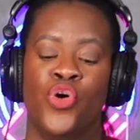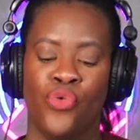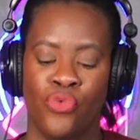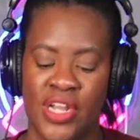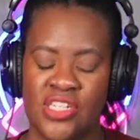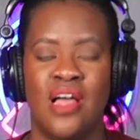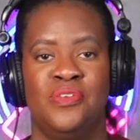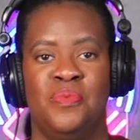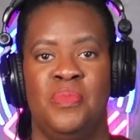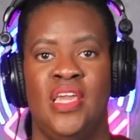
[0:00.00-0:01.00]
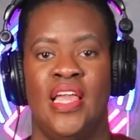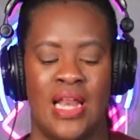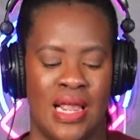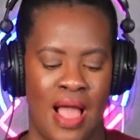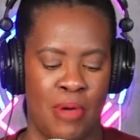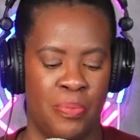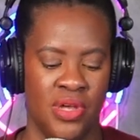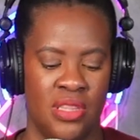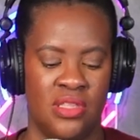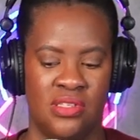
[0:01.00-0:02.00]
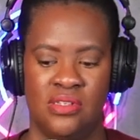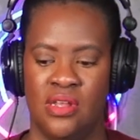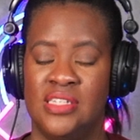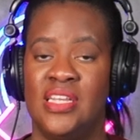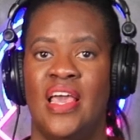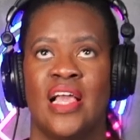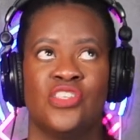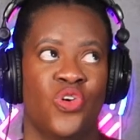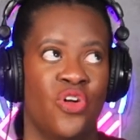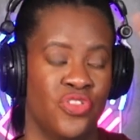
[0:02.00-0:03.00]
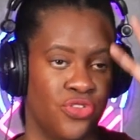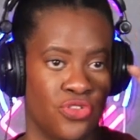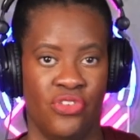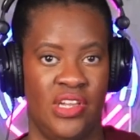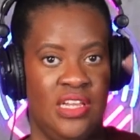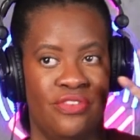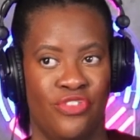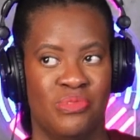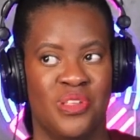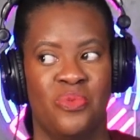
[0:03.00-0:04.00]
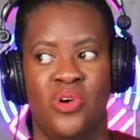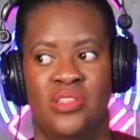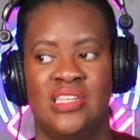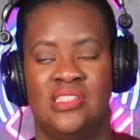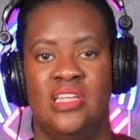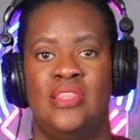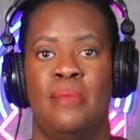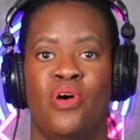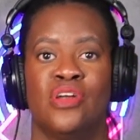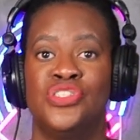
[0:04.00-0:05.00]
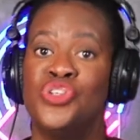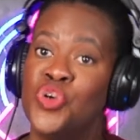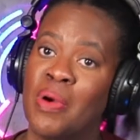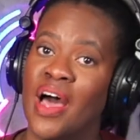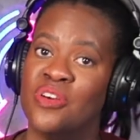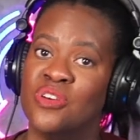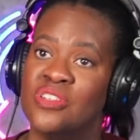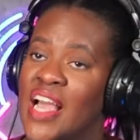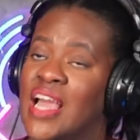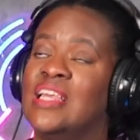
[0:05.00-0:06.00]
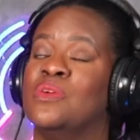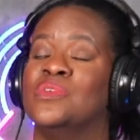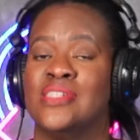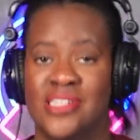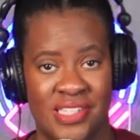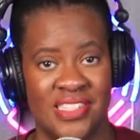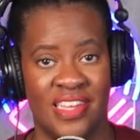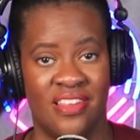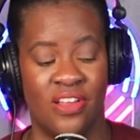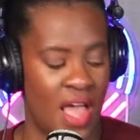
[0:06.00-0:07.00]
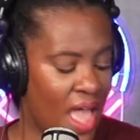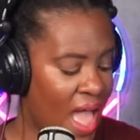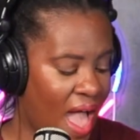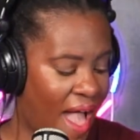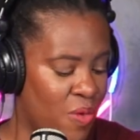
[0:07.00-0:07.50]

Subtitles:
reach out to me, and I'm going to put a text on the screen from someone that said they bought 2 bottles and it was good as hell. I